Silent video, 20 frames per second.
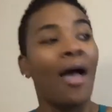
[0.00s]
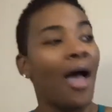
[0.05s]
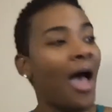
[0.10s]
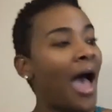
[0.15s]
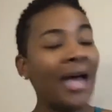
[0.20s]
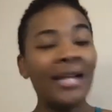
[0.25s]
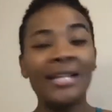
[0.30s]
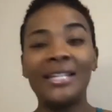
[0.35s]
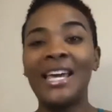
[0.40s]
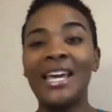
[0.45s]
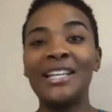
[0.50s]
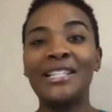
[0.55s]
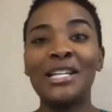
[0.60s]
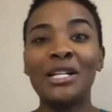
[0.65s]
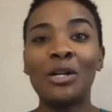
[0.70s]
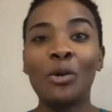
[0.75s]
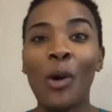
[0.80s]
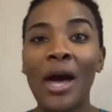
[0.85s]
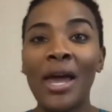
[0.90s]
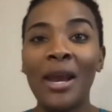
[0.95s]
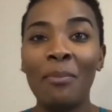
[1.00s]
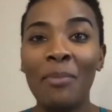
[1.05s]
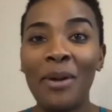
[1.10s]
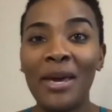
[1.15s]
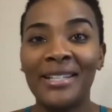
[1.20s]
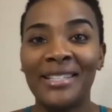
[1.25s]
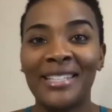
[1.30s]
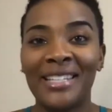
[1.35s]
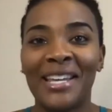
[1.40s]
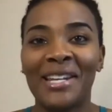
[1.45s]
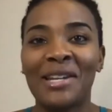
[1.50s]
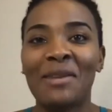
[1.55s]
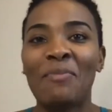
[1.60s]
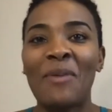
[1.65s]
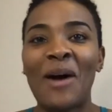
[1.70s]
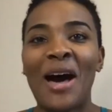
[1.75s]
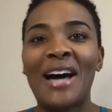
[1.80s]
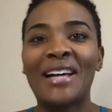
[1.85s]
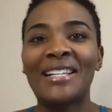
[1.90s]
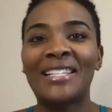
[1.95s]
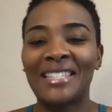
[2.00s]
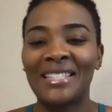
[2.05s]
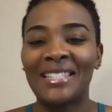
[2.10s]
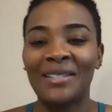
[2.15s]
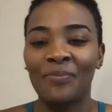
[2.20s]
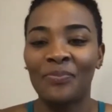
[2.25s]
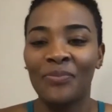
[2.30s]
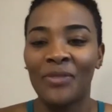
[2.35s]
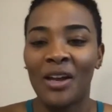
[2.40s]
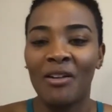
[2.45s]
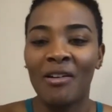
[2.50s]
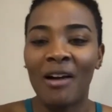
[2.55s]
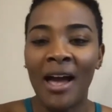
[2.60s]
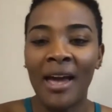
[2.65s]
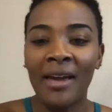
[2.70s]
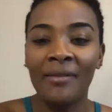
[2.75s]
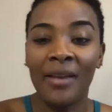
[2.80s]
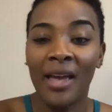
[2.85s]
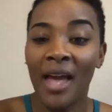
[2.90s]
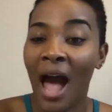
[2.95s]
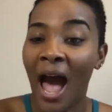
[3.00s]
I dated quite a bit in the past, right?